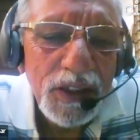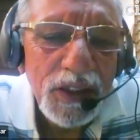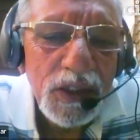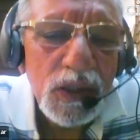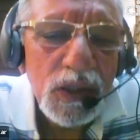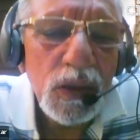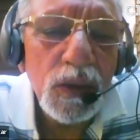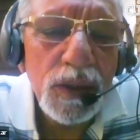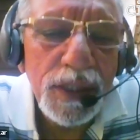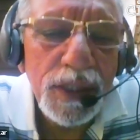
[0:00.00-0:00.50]

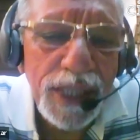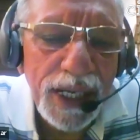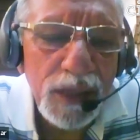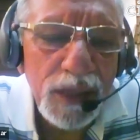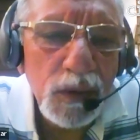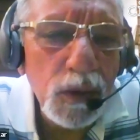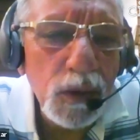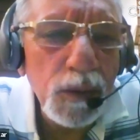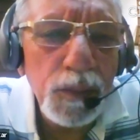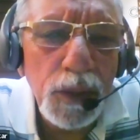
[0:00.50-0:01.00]
So
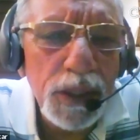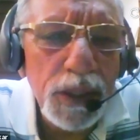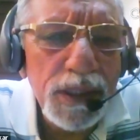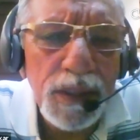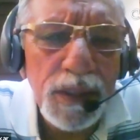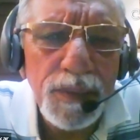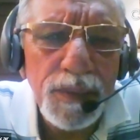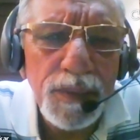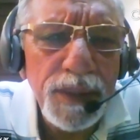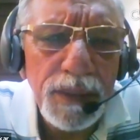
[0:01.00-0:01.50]
that could
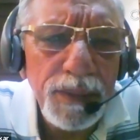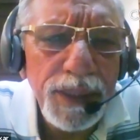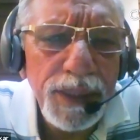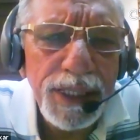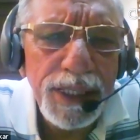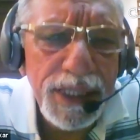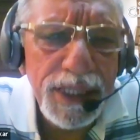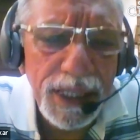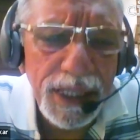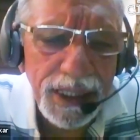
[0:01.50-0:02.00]
possibly be.
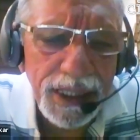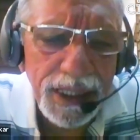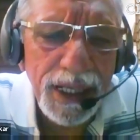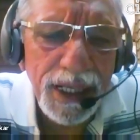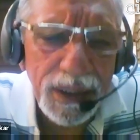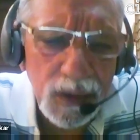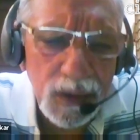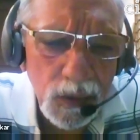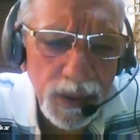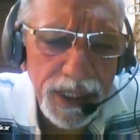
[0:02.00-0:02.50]
It's nothing
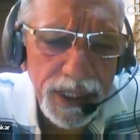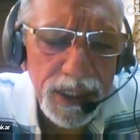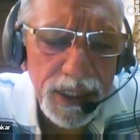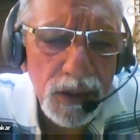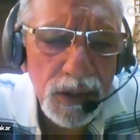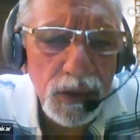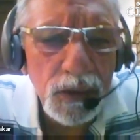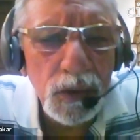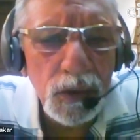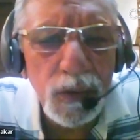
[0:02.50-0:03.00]
otherwise
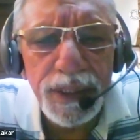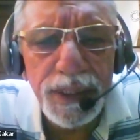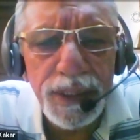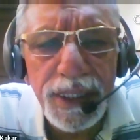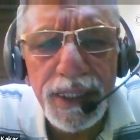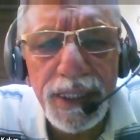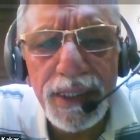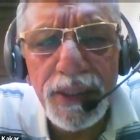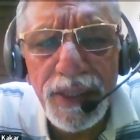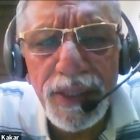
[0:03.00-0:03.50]
to do with
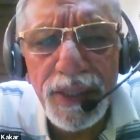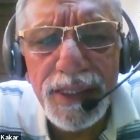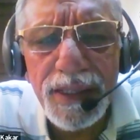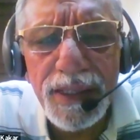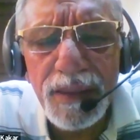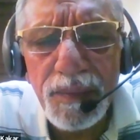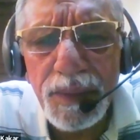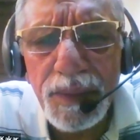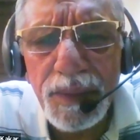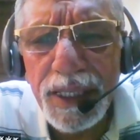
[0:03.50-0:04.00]
it. The
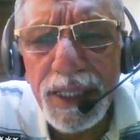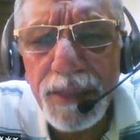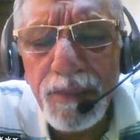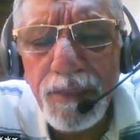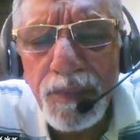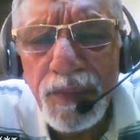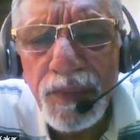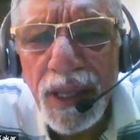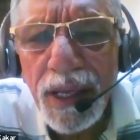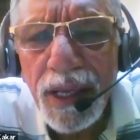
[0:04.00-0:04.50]
reason being
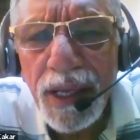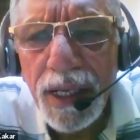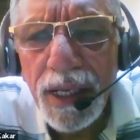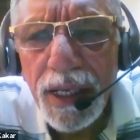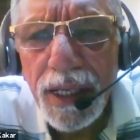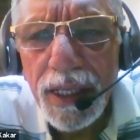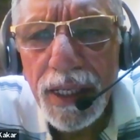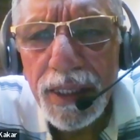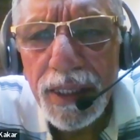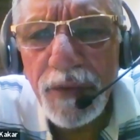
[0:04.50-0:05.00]

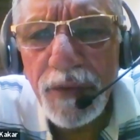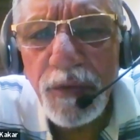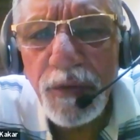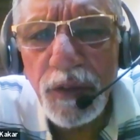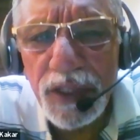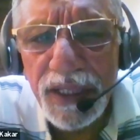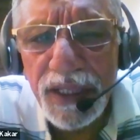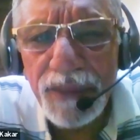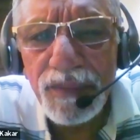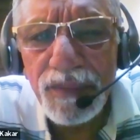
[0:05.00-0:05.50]
that for
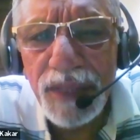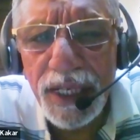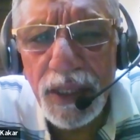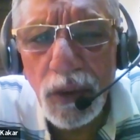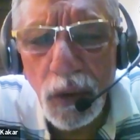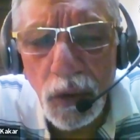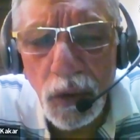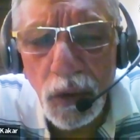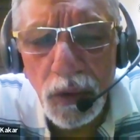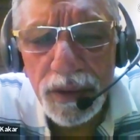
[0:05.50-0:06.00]
them, they
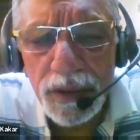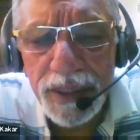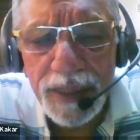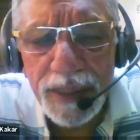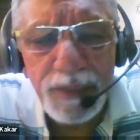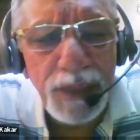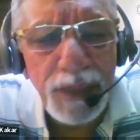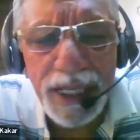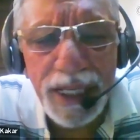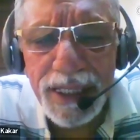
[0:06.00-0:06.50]
know
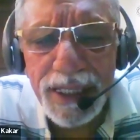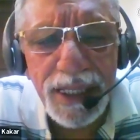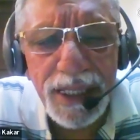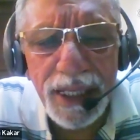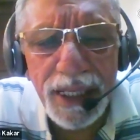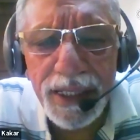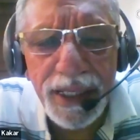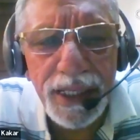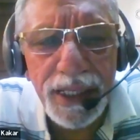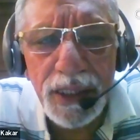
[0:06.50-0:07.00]
that
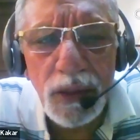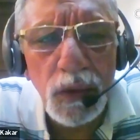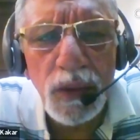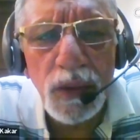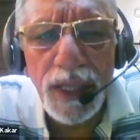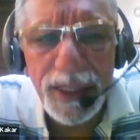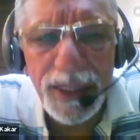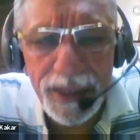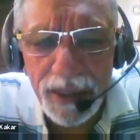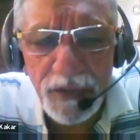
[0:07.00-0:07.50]
Pakistan can do
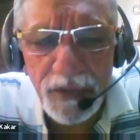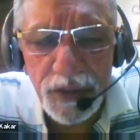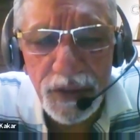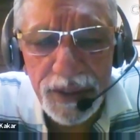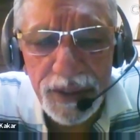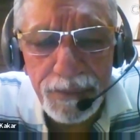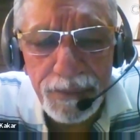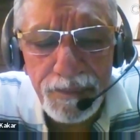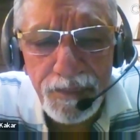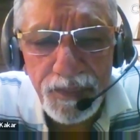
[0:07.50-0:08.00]
nothing for
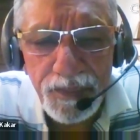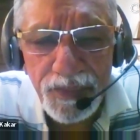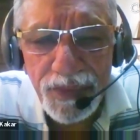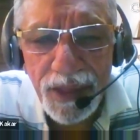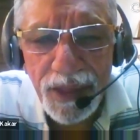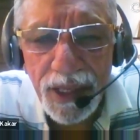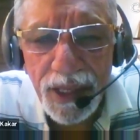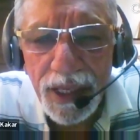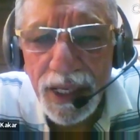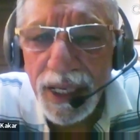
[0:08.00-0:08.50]
them,
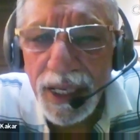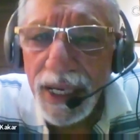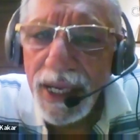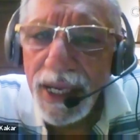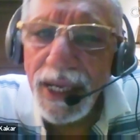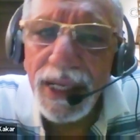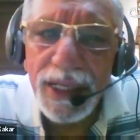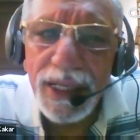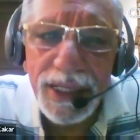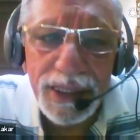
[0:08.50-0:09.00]

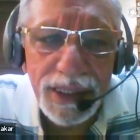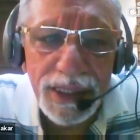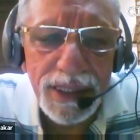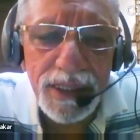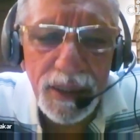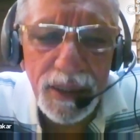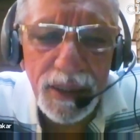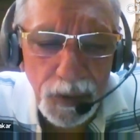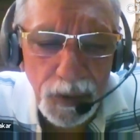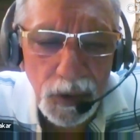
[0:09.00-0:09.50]
can neither
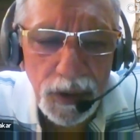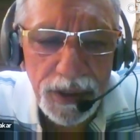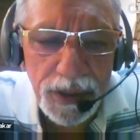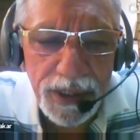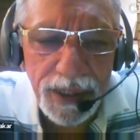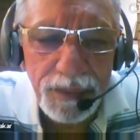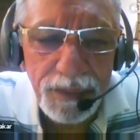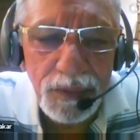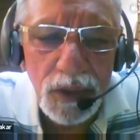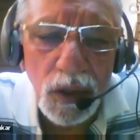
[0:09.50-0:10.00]
support
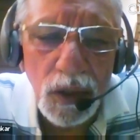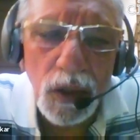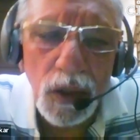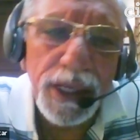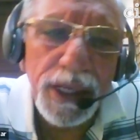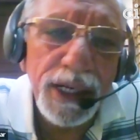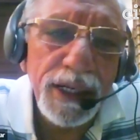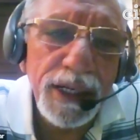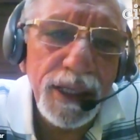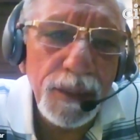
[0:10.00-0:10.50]
them nor
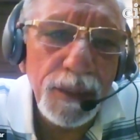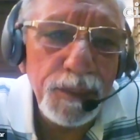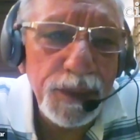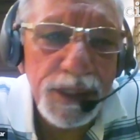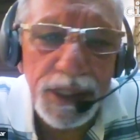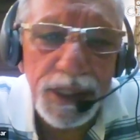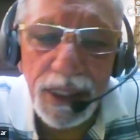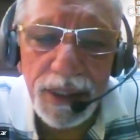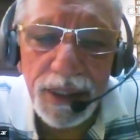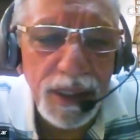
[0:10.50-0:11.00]
can
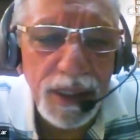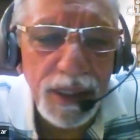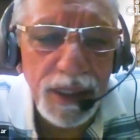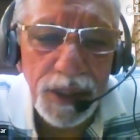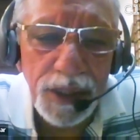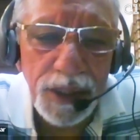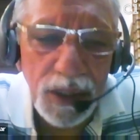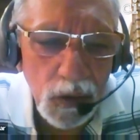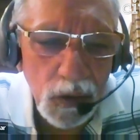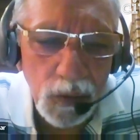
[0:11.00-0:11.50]
represent them
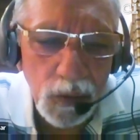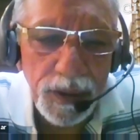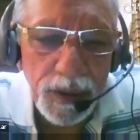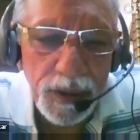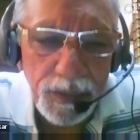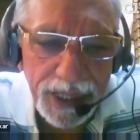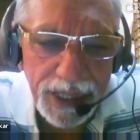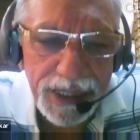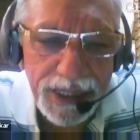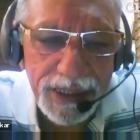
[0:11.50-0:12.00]
in global
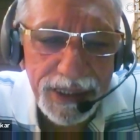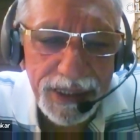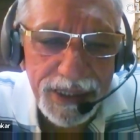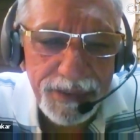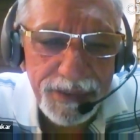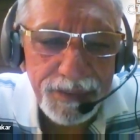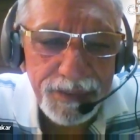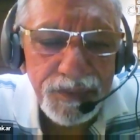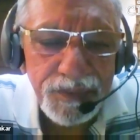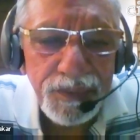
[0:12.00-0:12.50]
matters.